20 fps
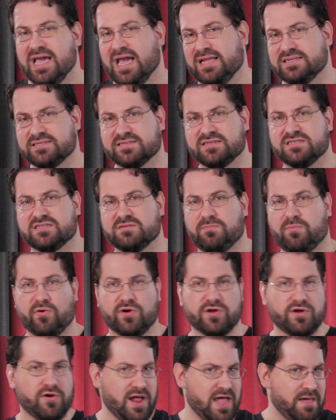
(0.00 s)
and it's going to
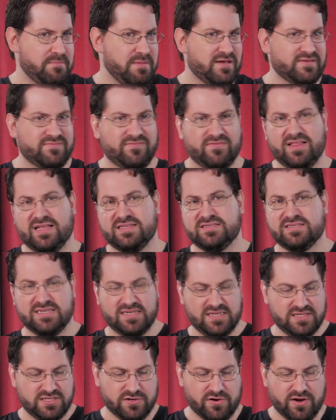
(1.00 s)
support your MF
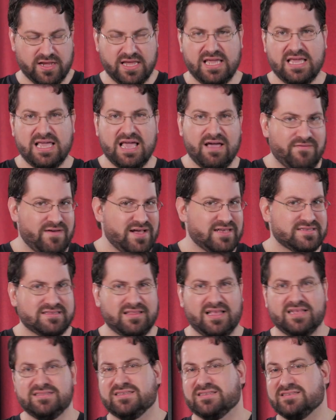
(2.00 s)
lenses, your EFS
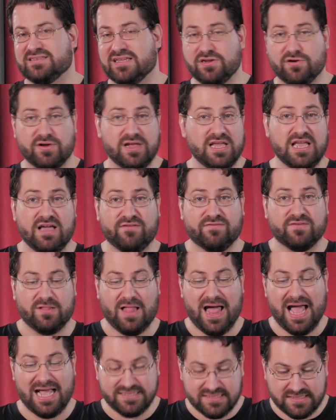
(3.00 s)
lenses, and your EF
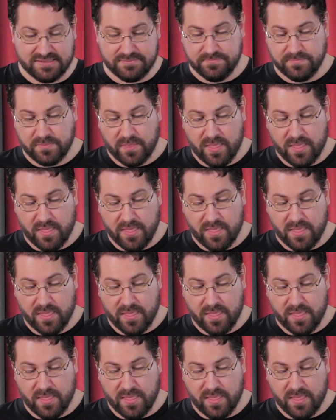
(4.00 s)
glass.